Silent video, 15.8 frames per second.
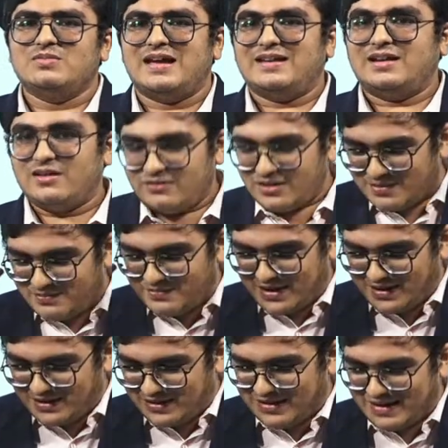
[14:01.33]
I covered
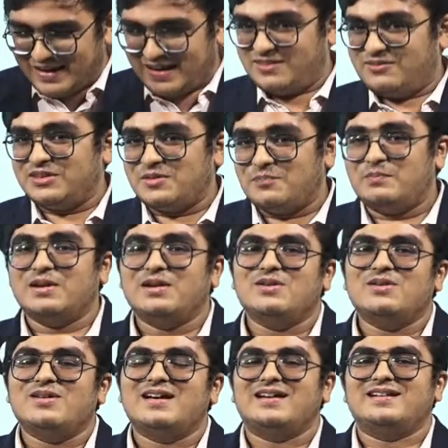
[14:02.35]
my head with the
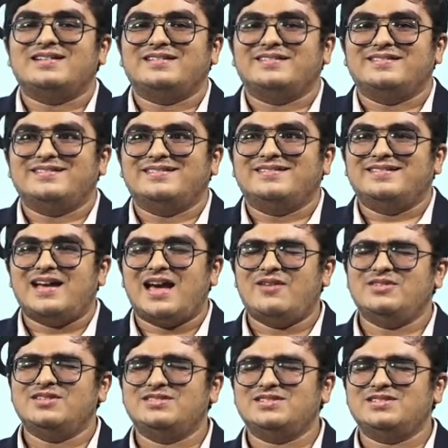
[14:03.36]
pillow, and I
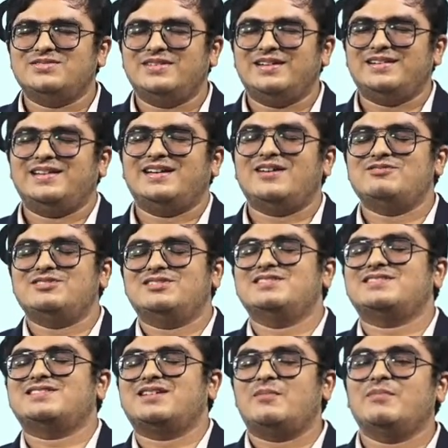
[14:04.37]
was just waiting. I was
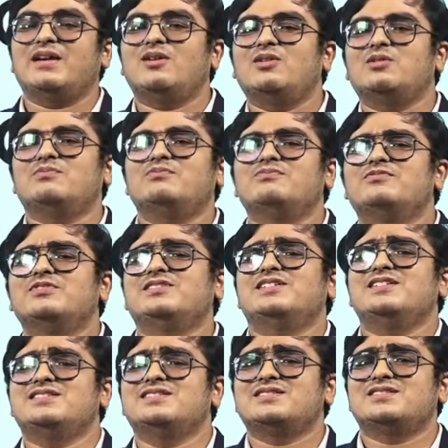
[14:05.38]
just coming out with
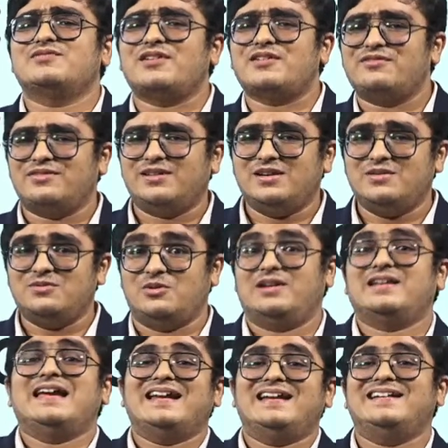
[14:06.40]
reasons. If I fail,
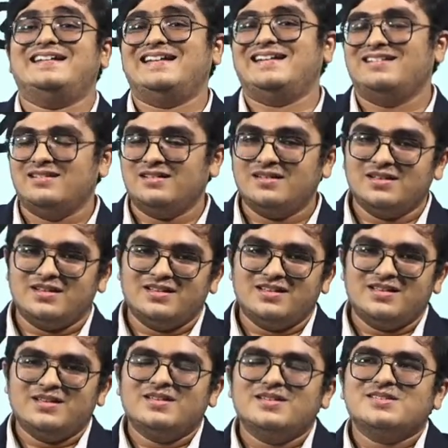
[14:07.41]
what can I tell?
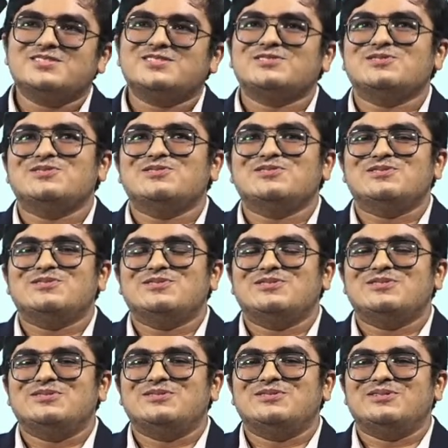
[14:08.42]

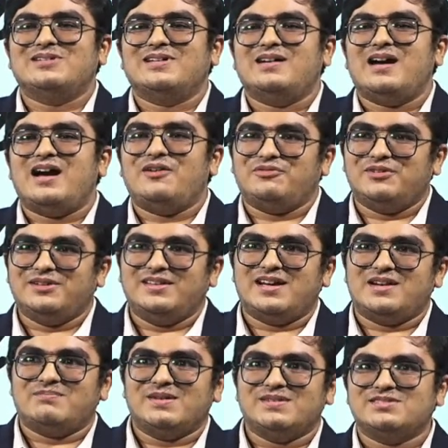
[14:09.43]
So after
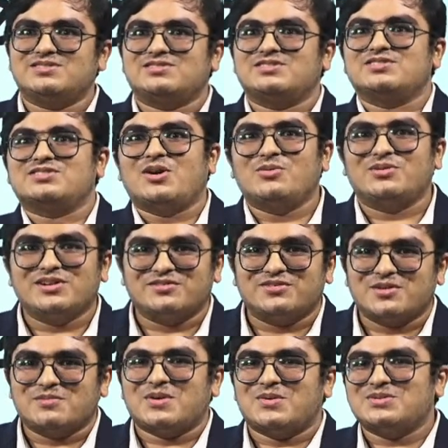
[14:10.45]
that, my sister shouted
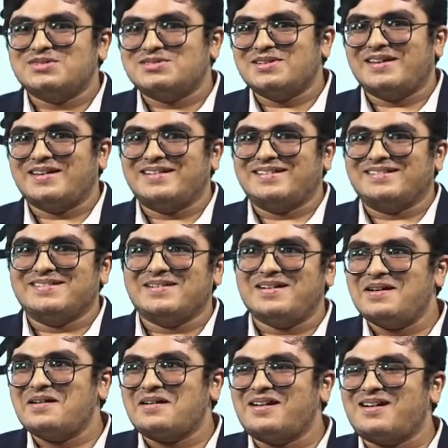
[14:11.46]
from outside,
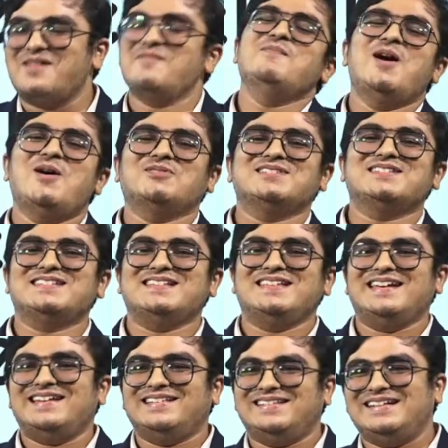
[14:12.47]
come out,
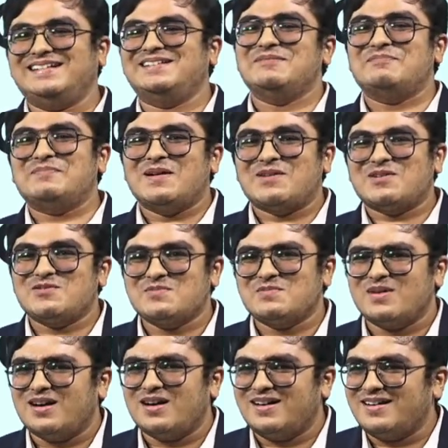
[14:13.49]
CA Deepak
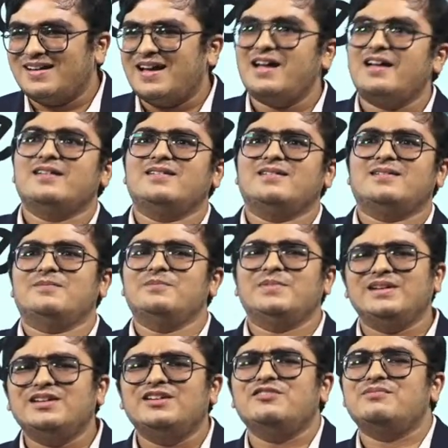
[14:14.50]
Kumar. And
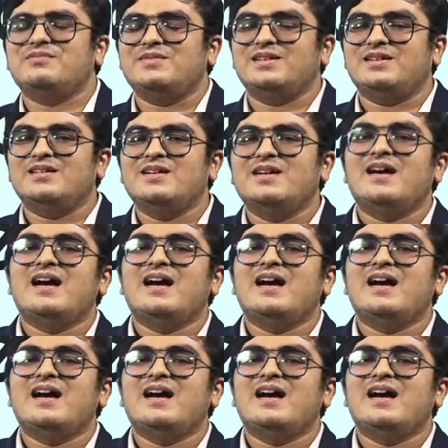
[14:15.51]
believe me,